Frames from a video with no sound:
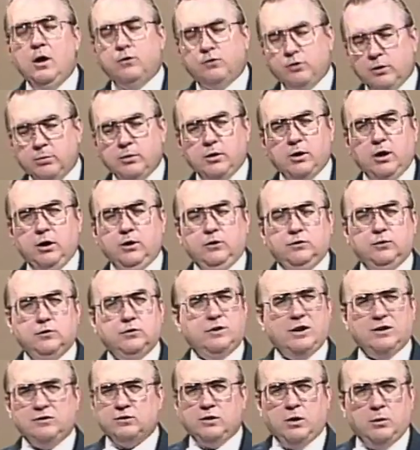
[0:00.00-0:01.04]

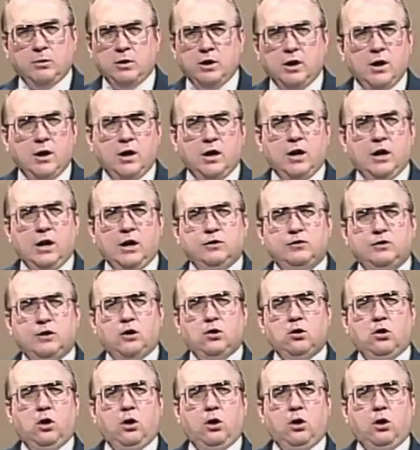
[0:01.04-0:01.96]
tribulations. That's not what he's saying.